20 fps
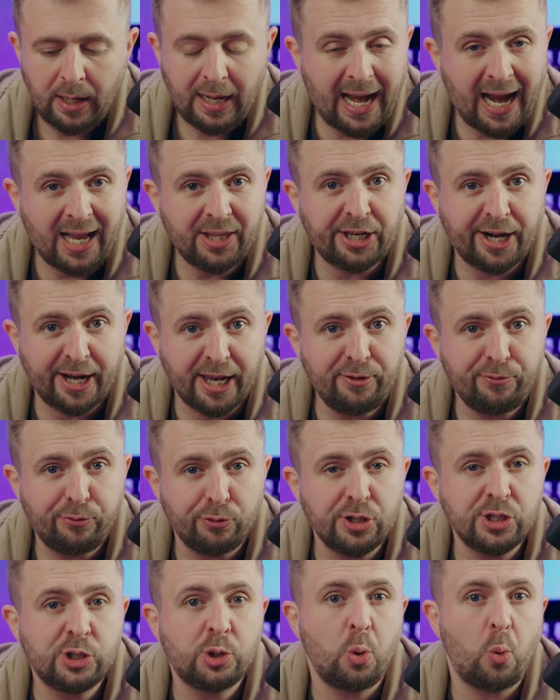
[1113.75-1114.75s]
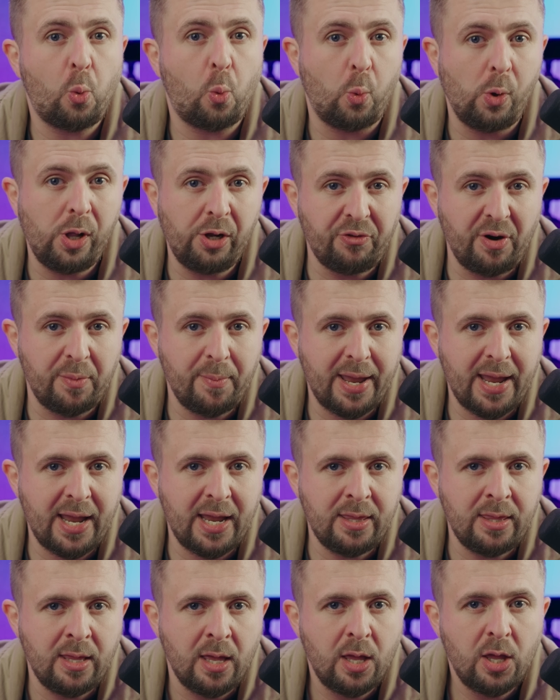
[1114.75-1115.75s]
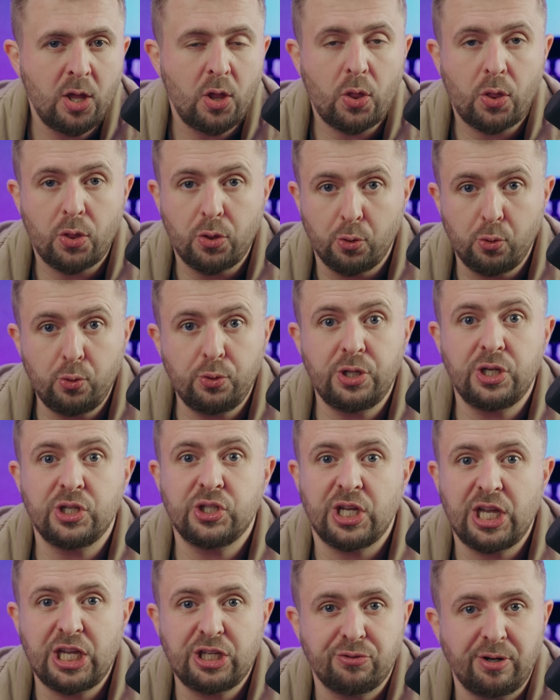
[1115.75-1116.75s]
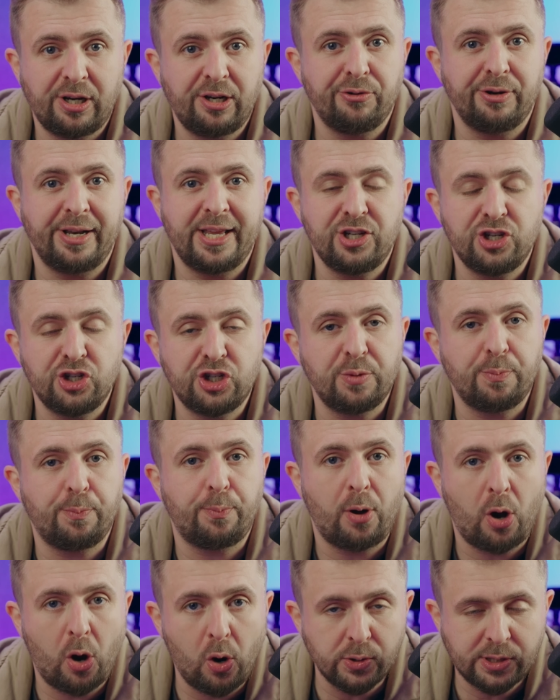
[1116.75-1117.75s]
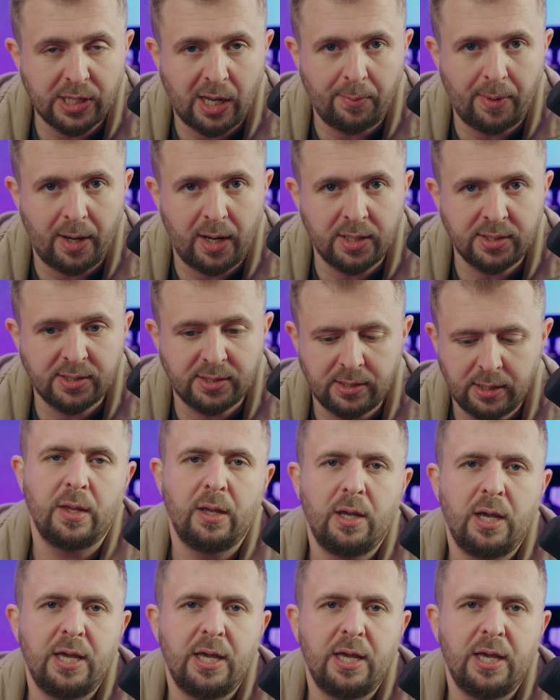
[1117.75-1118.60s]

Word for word: Qatar influence will remain through this Israeli relationship post Hamas.